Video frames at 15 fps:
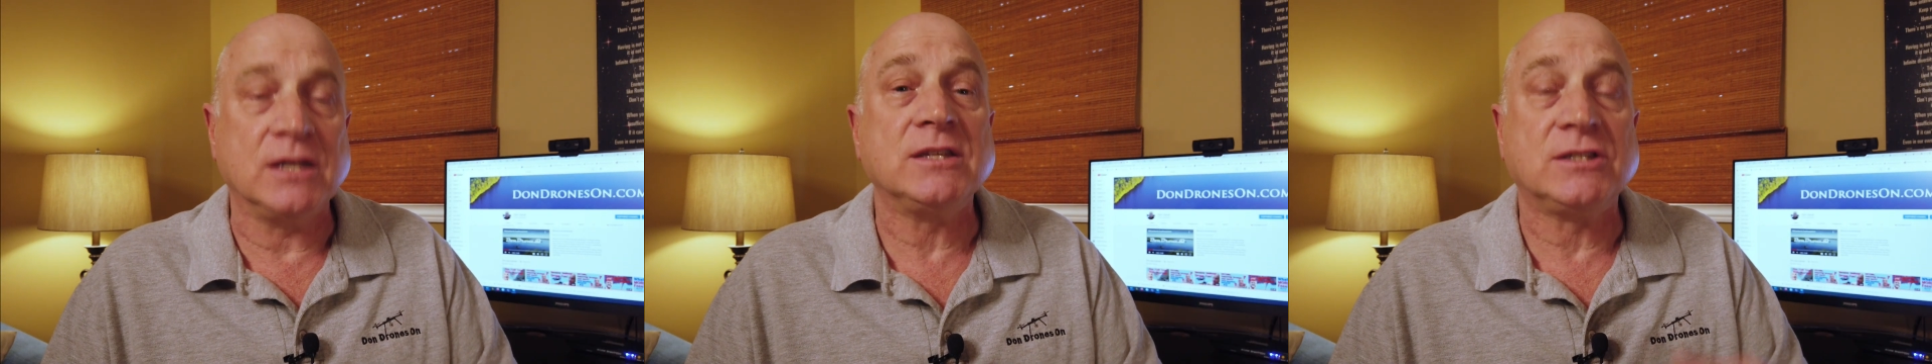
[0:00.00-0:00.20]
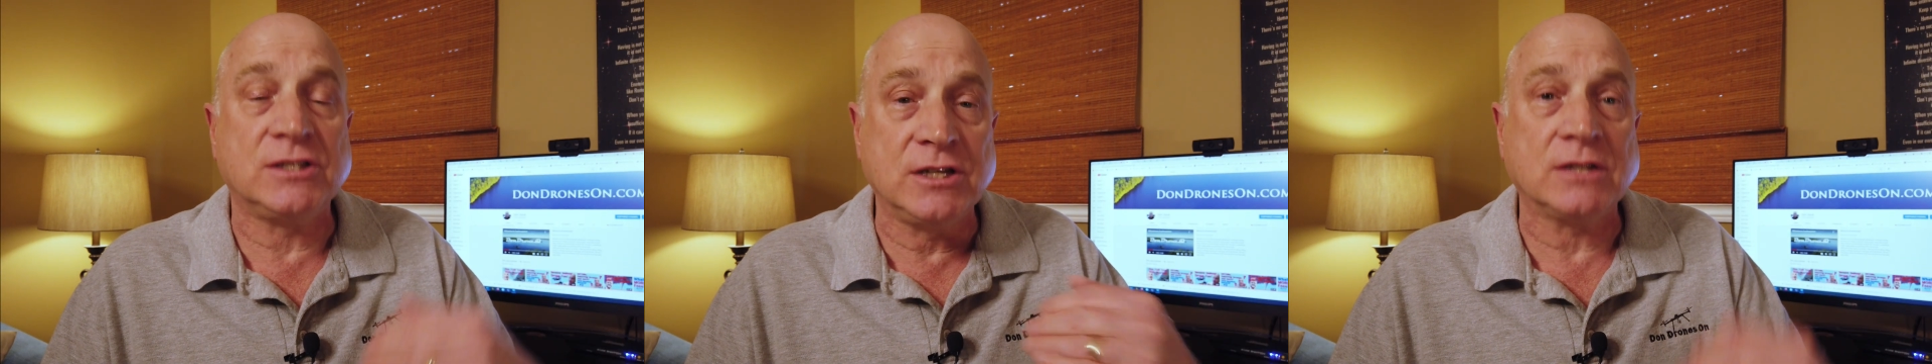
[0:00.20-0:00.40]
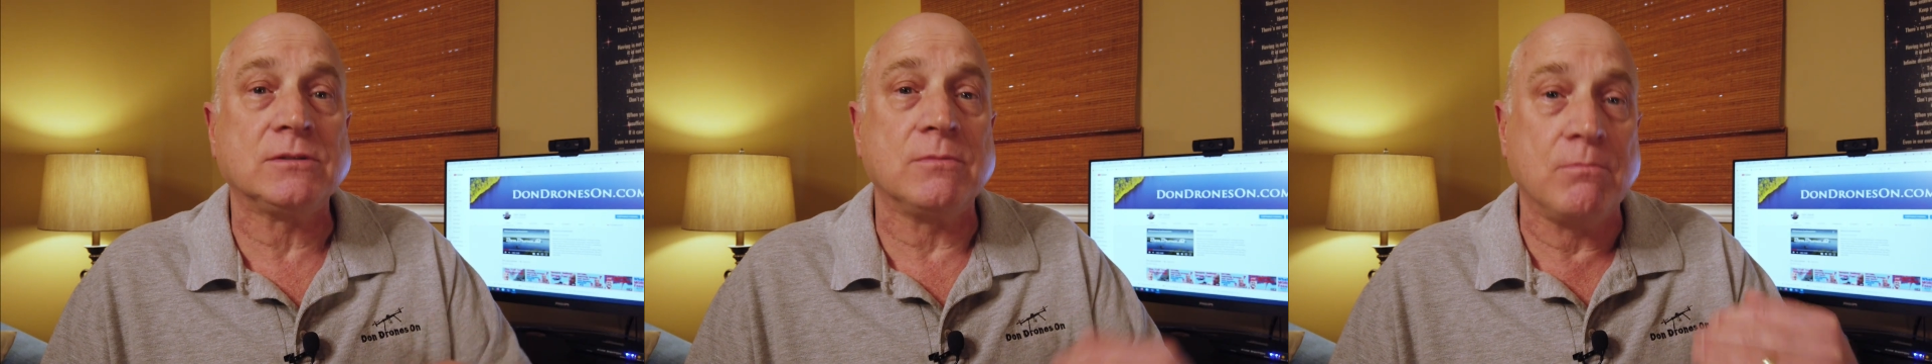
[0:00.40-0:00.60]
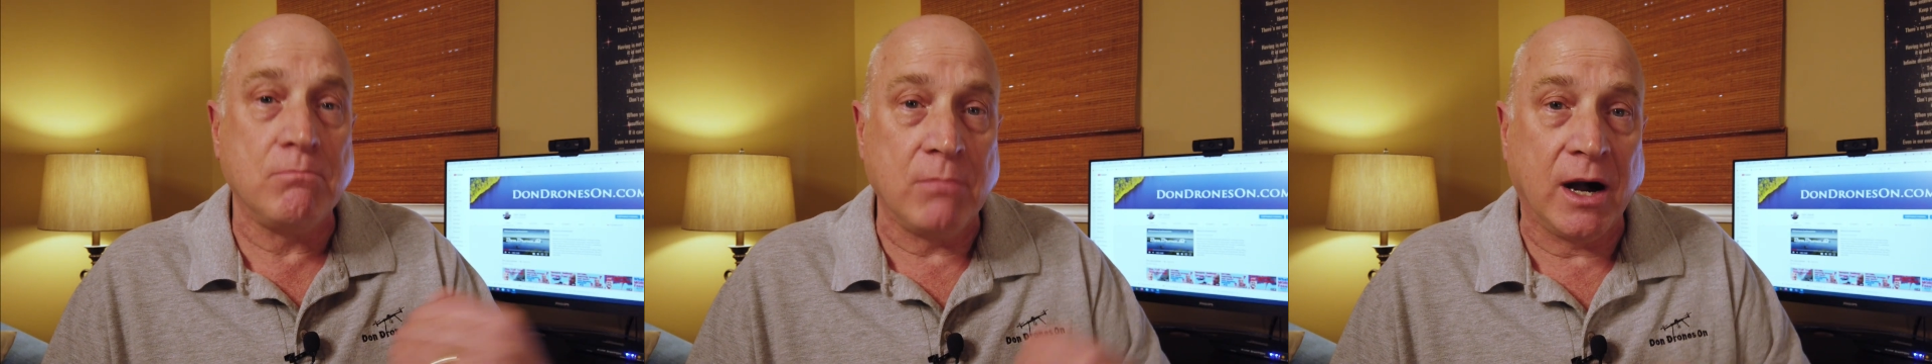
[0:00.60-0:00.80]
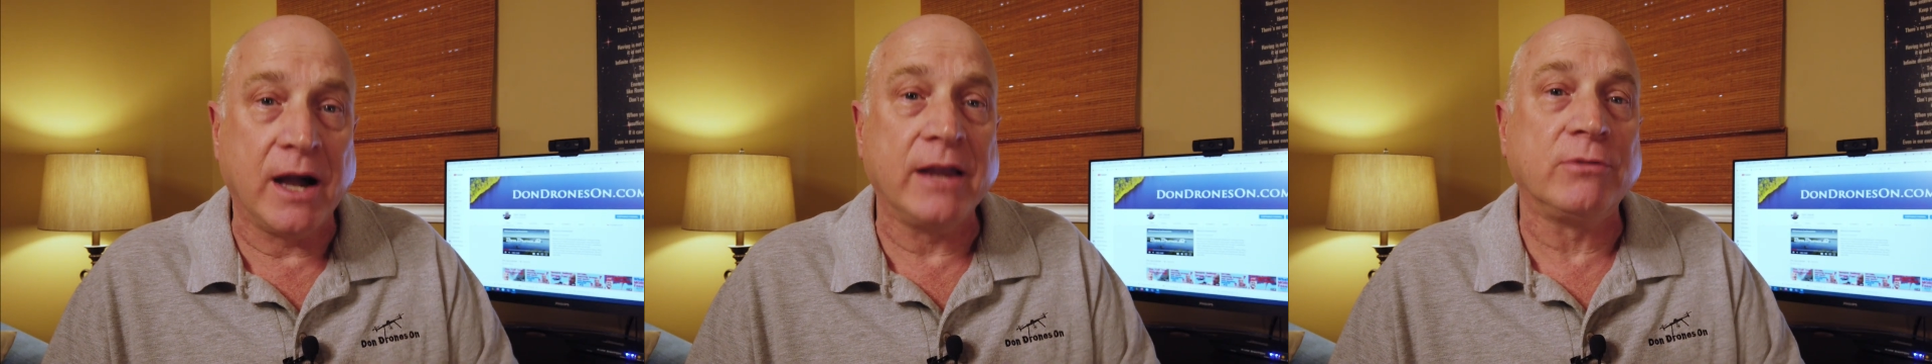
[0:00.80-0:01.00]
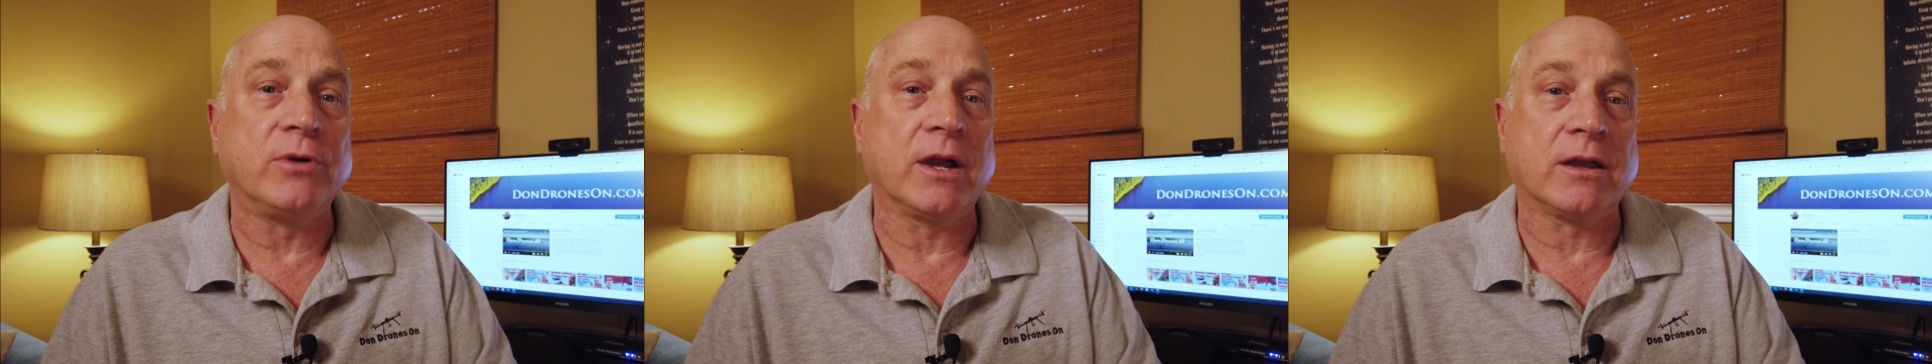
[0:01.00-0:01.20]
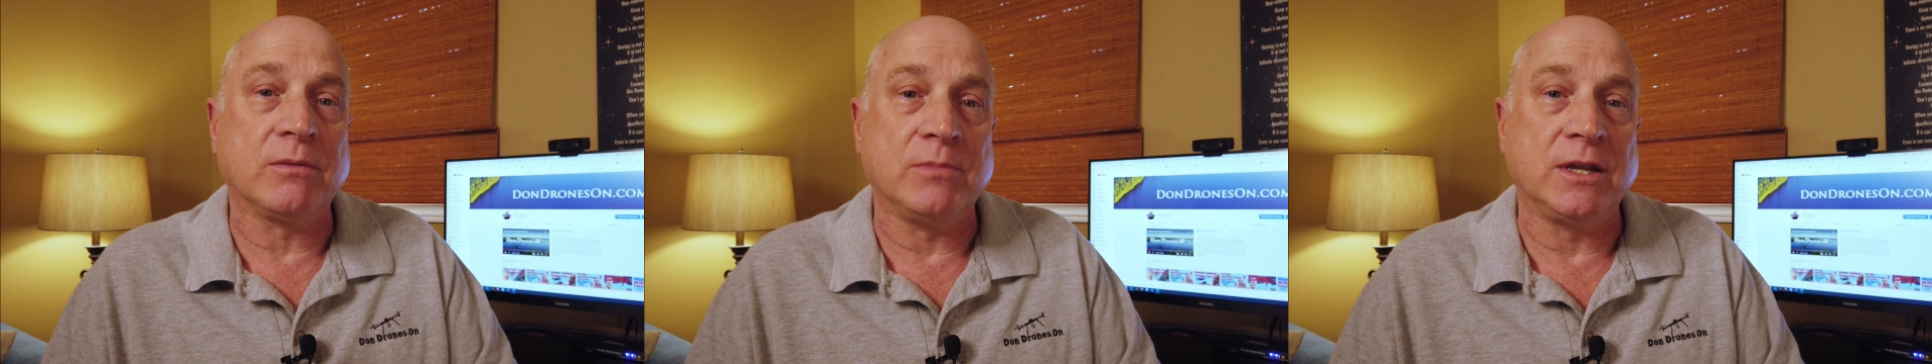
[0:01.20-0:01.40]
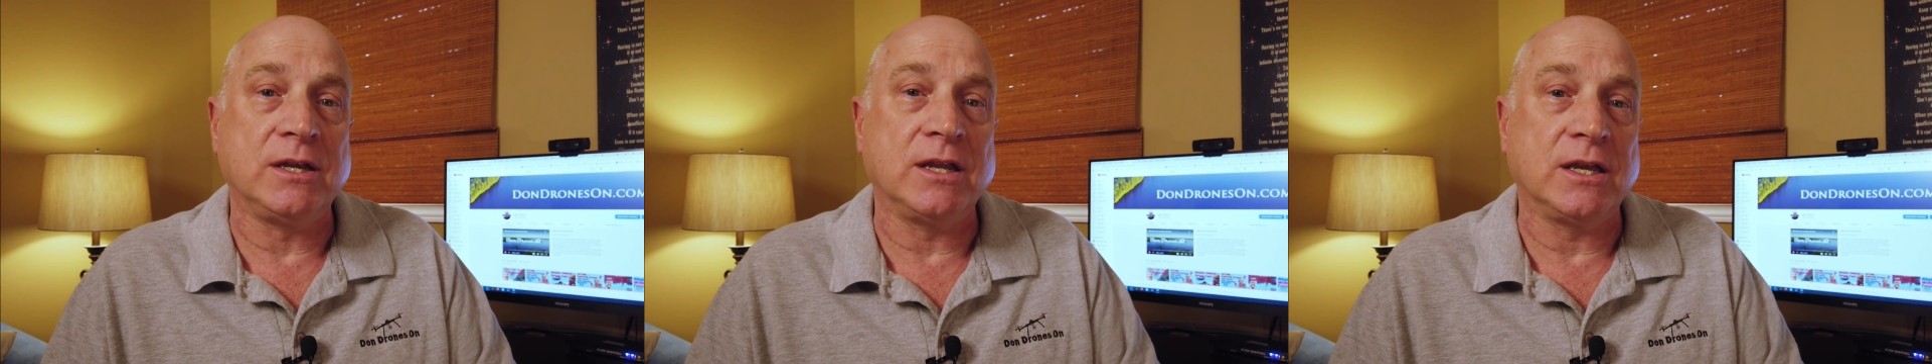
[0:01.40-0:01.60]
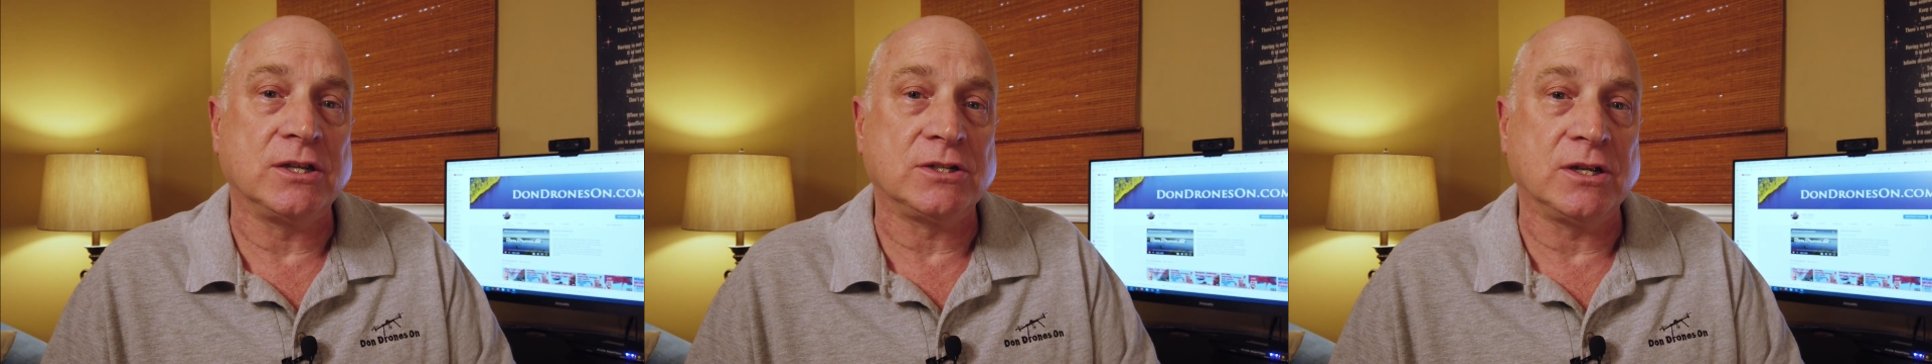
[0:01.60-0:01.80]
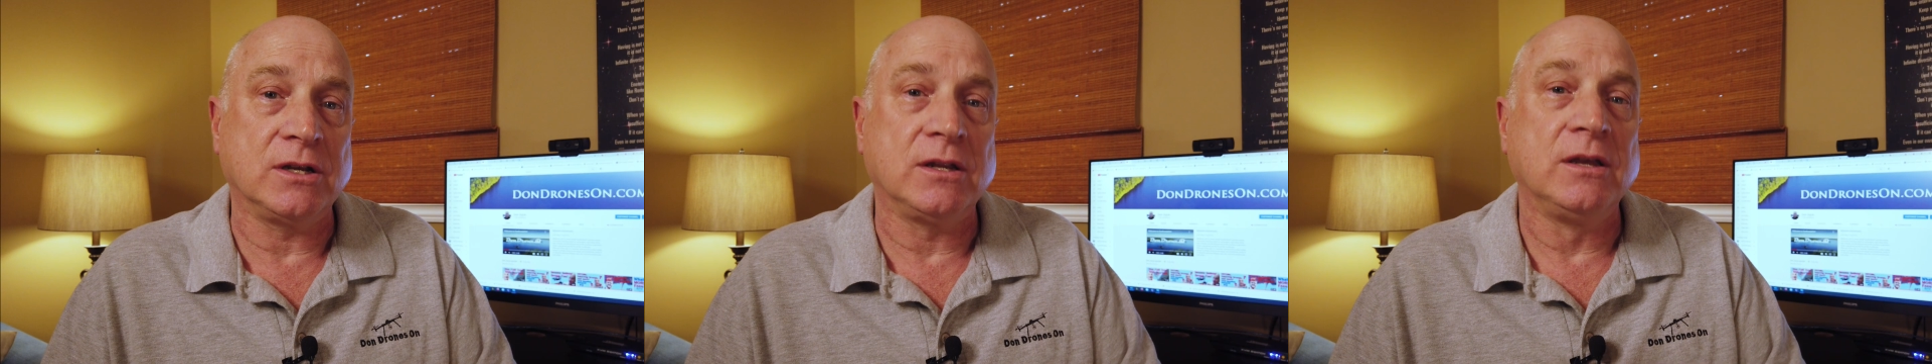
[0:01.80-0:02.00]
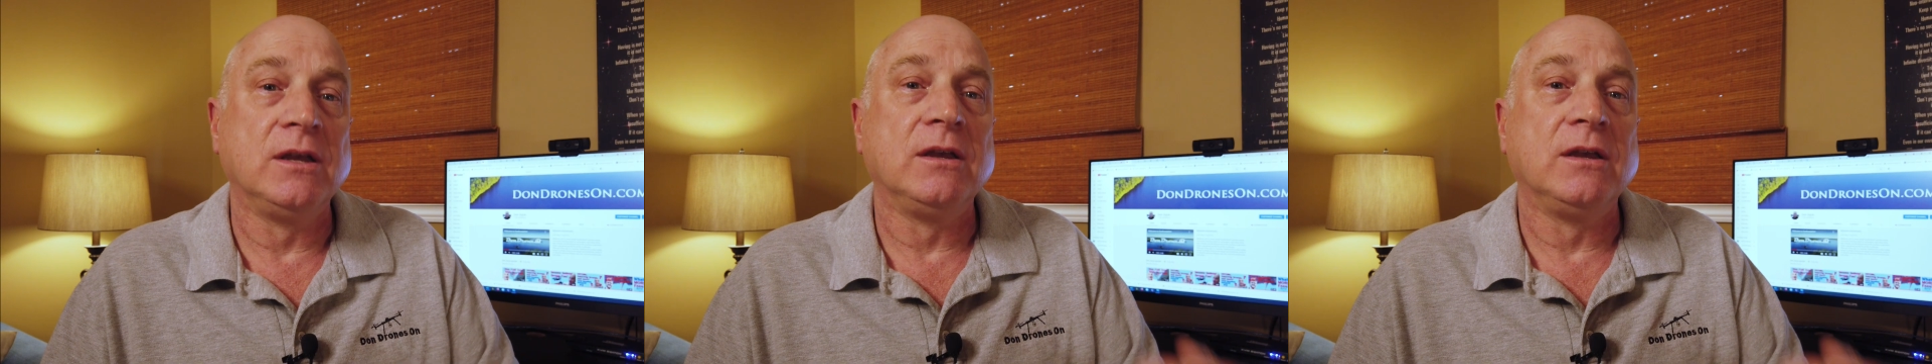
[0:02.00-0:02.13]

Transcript: It's just my recommendation